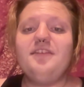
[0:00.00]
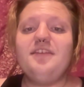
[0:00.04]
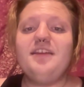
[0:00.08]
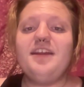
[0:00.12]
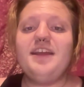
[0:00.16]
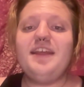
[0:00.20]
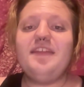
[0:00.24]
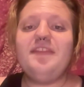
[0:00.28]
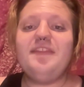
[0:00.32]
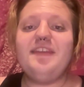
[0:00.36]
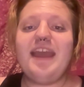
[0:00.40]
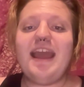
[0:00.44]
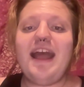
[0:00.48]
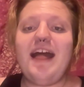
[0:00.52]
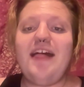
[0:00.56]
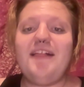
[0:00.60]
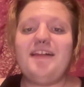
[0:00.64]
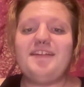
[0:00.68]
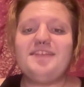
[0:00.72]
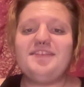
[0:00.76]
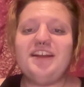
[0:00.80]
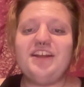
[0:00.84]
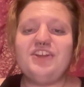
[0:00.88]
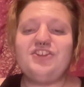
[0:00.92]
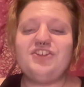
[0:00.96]
in the
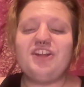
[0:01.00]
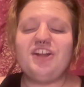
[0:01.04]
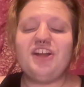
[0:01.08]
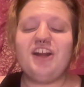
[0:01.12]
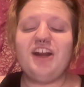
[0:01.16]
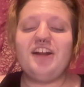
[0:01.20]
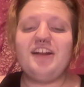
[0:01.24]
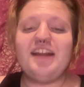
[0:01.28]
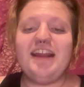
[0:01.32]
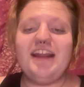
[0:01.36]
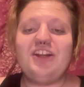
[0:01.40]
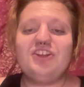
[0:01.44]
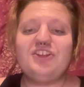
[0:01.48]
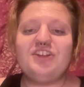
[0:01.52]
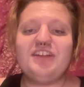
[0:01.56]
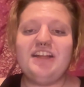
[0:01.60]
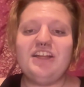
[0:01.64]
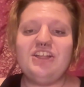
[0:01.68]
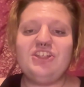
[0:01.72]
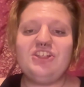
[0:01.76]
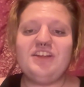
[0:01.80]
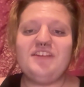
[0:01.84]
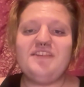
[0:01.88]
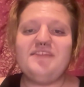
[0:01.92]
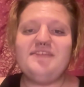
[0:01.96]
Alexandrian Gardnerian
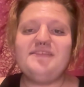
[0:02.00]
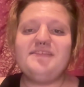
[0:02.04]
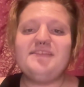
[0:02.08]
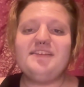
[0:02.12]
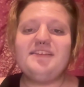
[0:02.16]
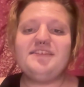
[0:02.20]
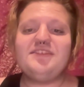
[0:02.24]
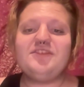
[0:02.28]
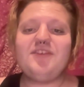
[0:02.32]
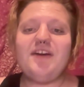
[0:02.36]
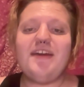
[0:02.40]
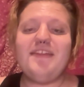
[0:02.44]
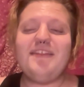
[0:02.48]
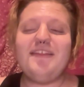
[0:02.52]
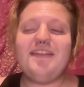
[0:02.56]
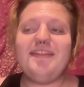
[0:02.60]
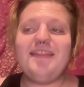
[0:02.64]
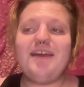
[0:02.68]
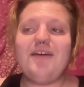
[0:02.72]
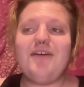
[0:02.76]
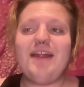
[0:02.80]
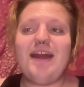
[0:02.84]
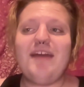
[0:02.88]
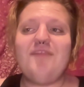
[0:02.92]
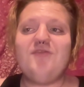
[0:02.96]
traditions, so I think
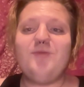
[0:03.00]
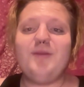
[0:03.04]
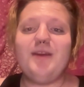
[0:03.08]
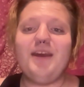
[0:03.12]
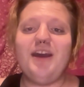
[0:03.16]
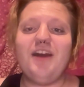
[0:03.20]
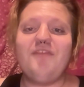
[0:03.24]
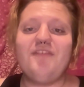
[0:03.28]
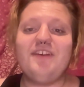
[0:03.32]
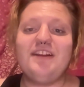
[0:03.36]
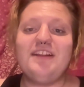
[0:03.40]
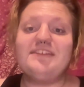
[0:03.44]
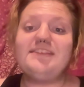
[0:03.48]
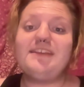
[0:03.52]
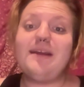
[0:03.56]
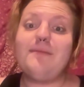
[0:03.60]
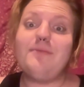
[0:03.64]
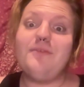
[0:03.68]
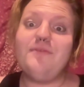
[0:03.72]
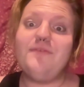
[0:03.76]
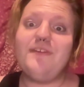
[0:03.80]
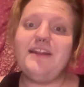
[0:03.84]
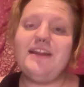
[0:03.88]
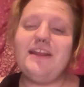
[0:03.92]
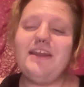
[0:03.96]
that would have to be covered in a
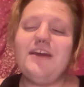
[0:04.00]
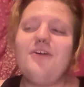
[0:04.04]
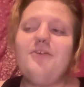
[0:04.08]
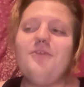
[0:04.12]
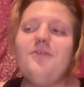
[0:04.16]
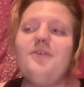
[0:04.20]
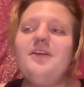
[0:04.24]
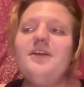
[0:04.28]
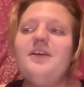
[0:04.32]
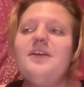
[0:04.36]
separate video,